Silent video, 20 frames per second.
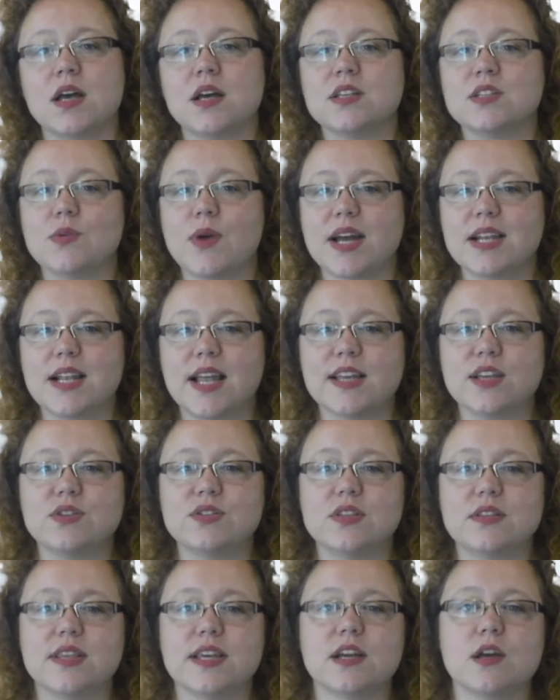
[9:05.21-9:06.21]
So I'd like you
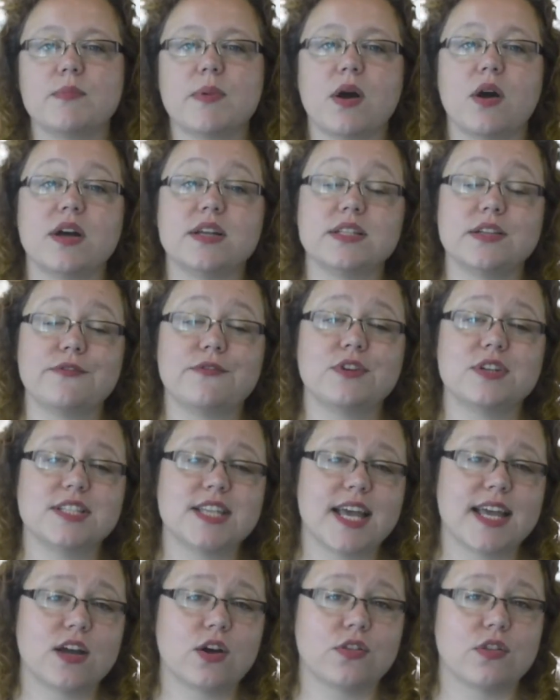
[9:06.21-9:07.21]
to think about a different
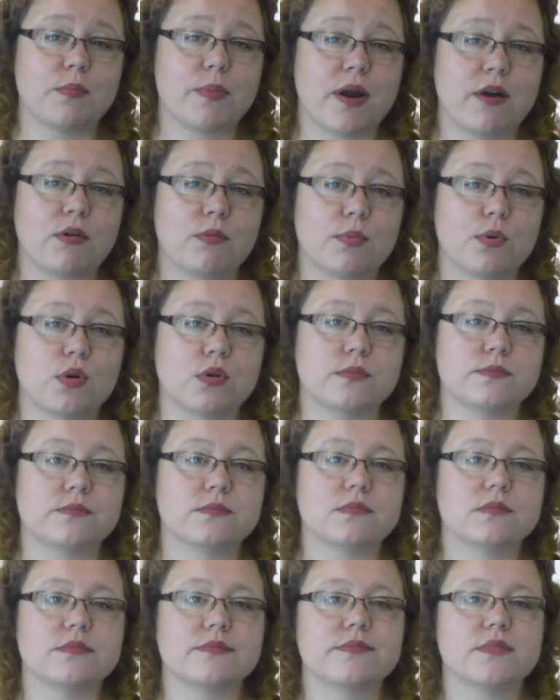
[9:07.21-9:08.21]
take on the parable,
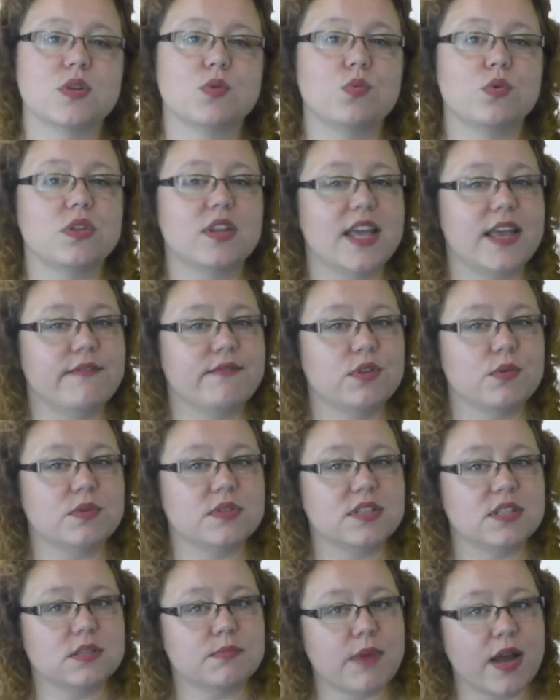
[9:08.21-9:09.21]
one that
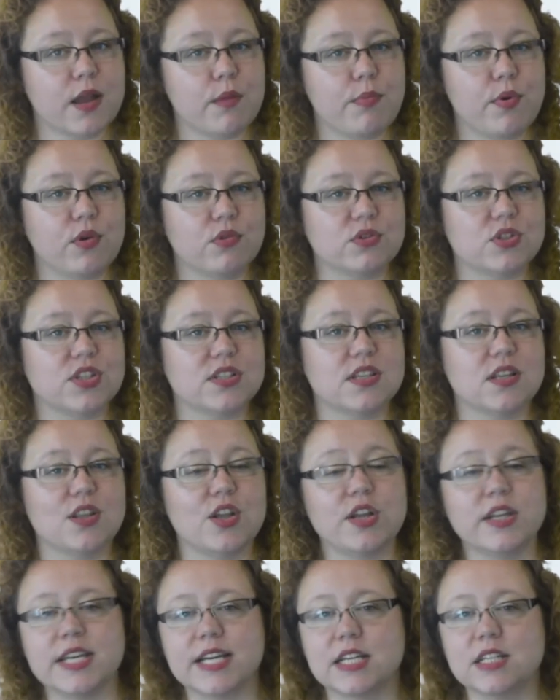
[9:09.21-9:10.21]
influences my approach as a
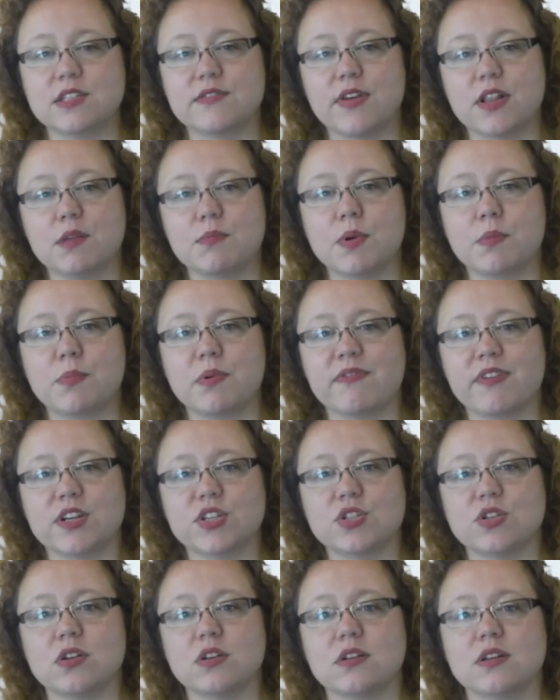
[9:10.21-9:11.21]
learning and development
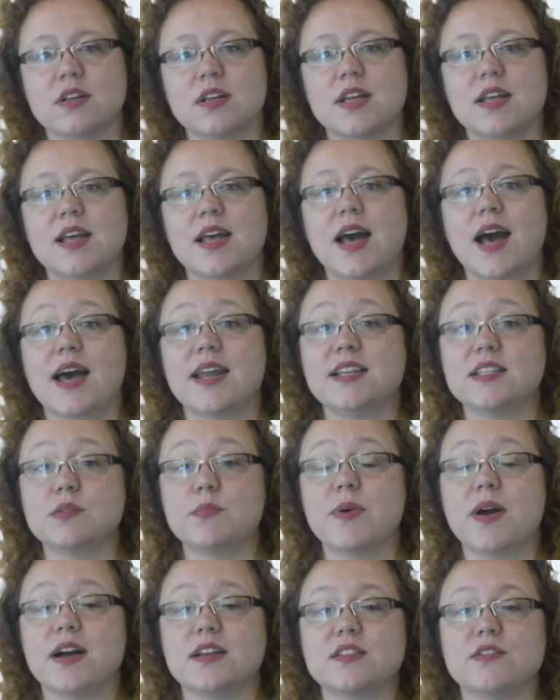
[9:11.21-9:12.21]
professional and is a
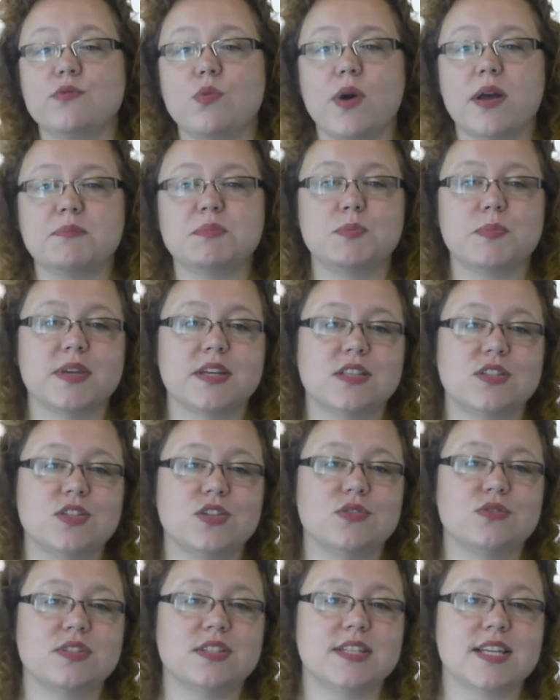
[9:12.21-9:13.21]
part of why I'm speaking
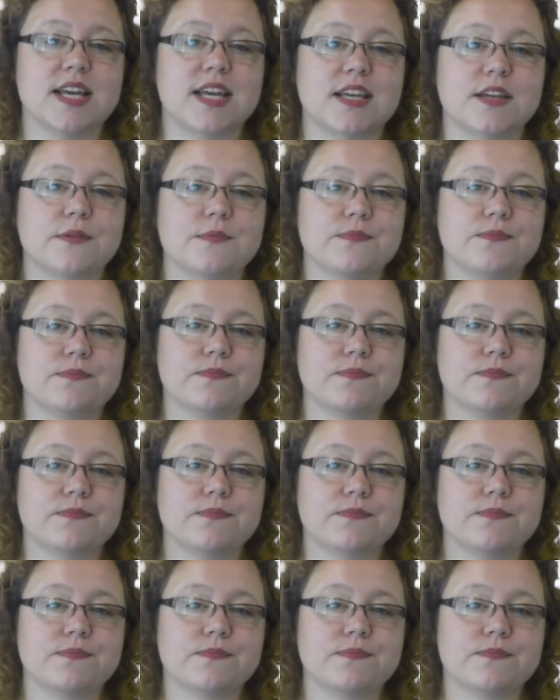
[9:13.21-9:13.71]
to you today.